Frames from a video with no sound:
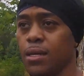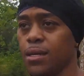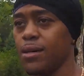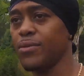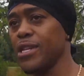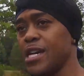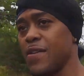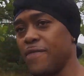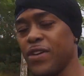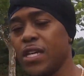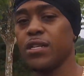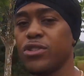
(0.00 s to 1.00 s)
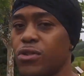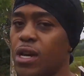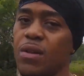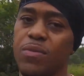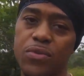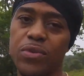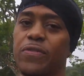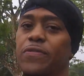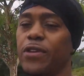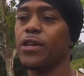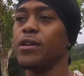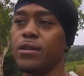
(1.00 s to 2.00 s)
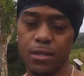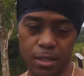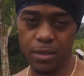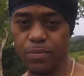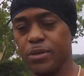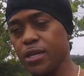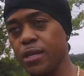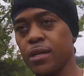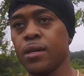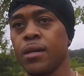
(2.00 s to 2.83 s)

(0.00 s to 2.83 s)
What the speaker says: You know, we're not the fitness trainer, but we fit a little bit.